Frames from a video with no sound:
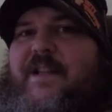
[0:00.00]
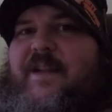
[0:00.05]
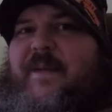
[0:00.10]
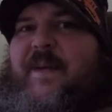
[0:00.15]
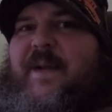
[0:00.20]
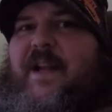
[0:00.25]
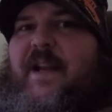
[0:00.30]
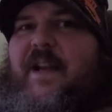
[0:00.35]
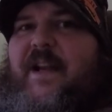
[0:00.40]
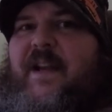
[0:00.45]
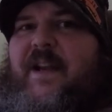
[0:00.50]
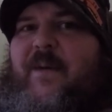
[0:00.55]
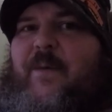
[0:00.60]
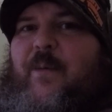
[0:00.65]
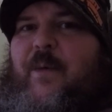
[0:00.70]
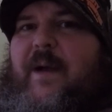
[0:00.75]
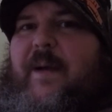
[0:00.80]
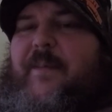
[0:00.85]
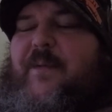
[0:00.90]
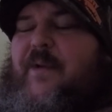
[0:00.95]
I'm kind of getting
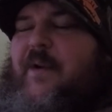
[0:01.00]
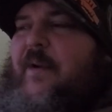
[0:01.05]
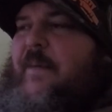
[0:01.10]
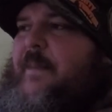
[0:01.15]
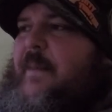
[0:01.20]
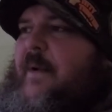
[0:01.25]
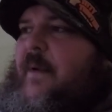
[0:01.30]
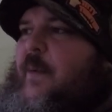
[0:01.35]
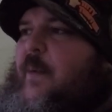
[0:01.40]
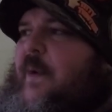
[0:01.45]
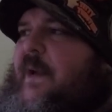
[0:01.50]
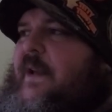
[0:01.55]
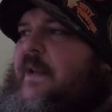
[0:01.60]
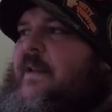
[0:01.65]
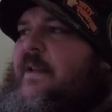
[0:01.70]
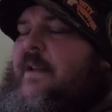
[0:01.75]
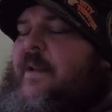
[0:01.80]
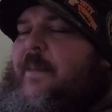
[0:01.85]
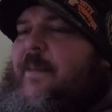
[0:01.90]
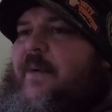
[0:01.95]
wiped out by weed
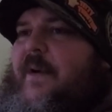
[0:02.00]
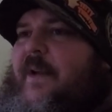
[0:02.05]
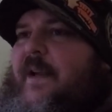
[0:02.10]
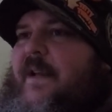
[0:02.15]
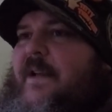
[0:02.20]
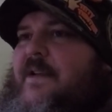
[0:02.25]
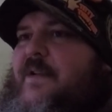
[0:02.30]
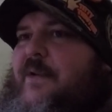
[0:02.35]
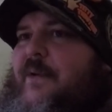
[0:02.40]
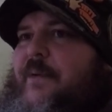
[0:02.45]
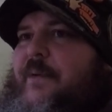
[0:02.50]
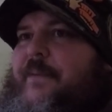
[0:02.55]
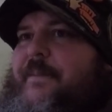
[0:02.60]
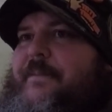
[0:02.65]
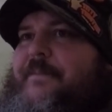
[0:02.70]
and debris, so